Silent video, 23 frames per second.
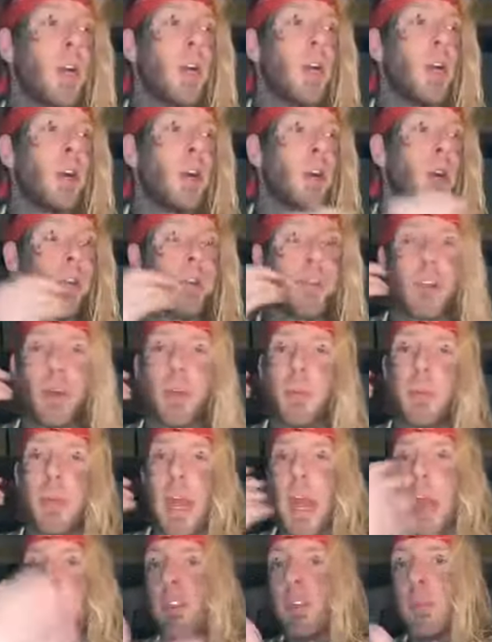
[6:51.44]
or from
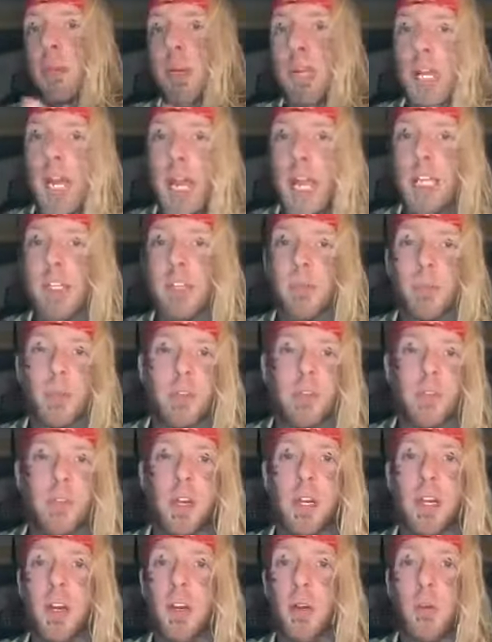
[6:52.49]
the Everybody Hates Me
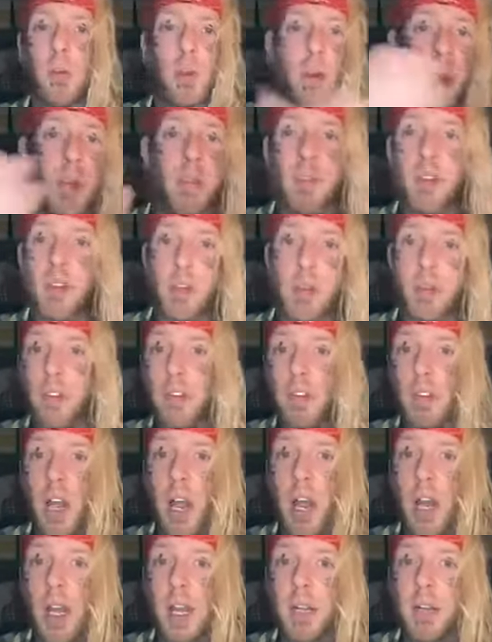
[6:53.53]
video, wherever you
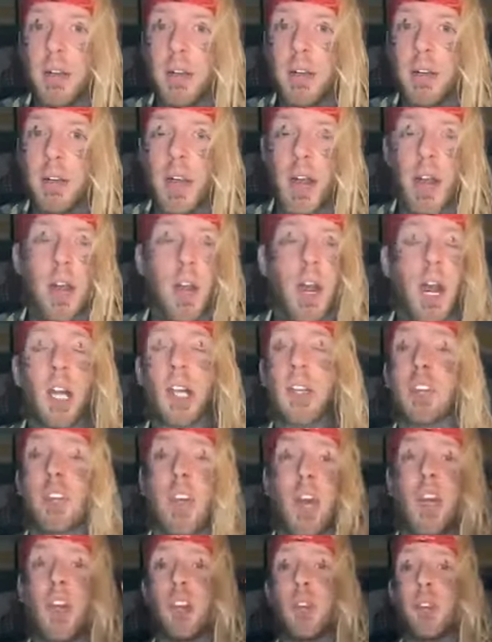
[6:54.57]
saw it. Uh, I just
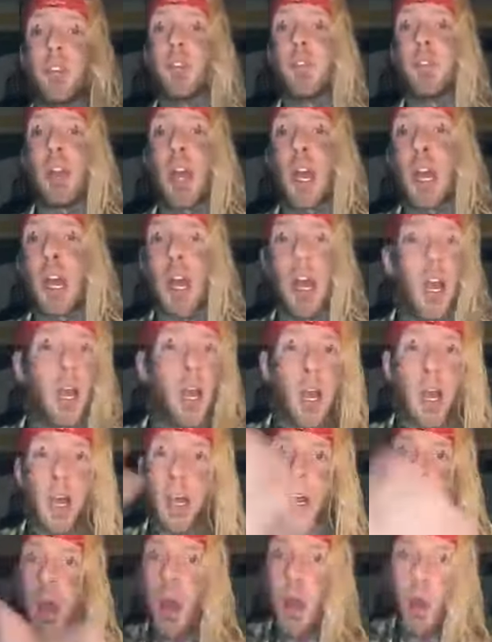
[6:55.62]
got a new,
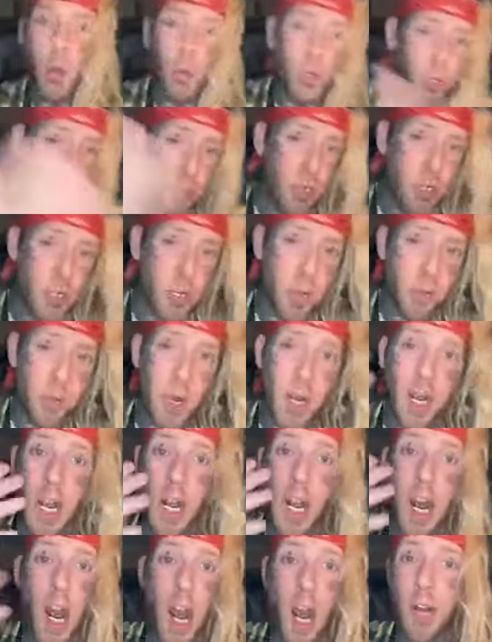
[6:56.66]
uh, a whole new shipment. I got
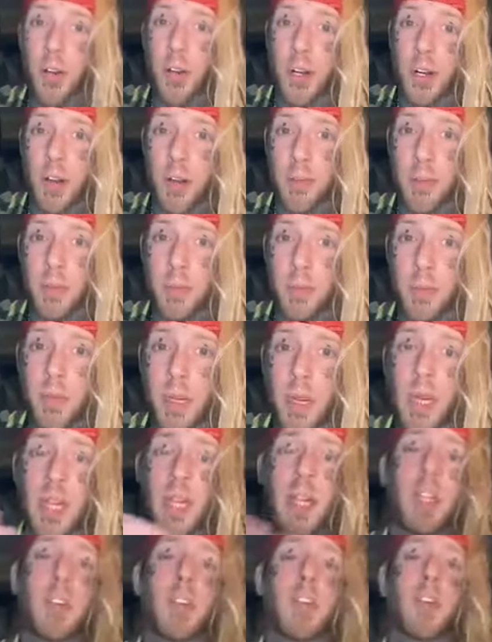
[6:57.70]
a hundred of them.
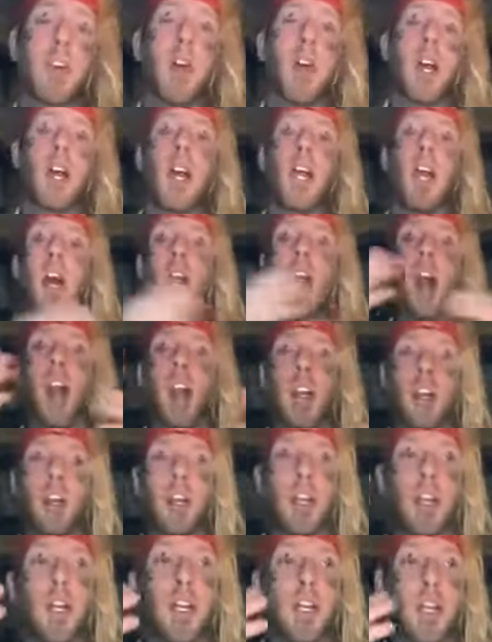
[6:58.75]
So I got a
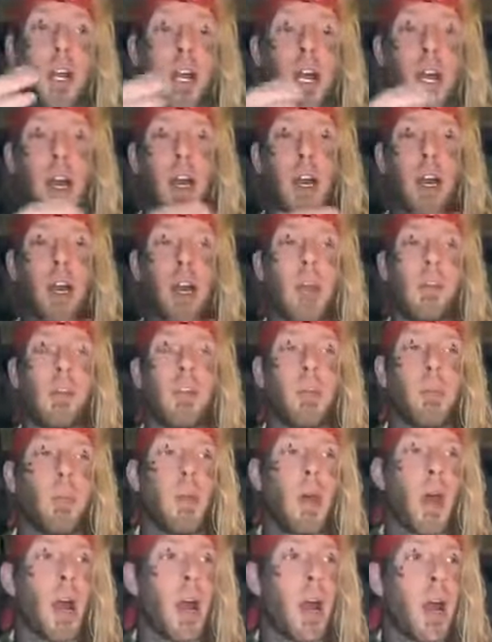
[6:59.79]
hundred uh, of the
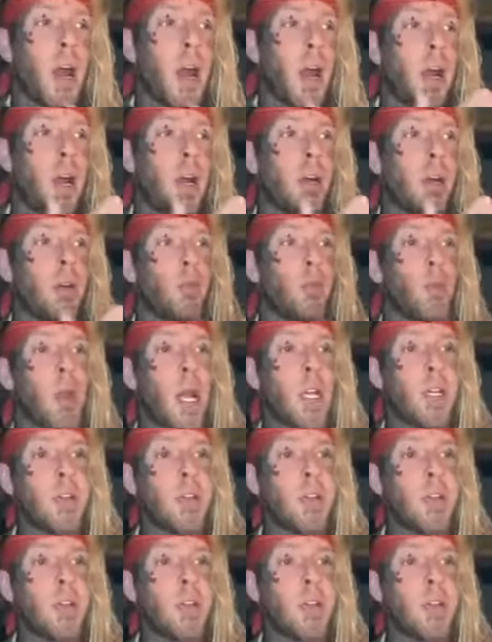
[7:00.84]
Maha red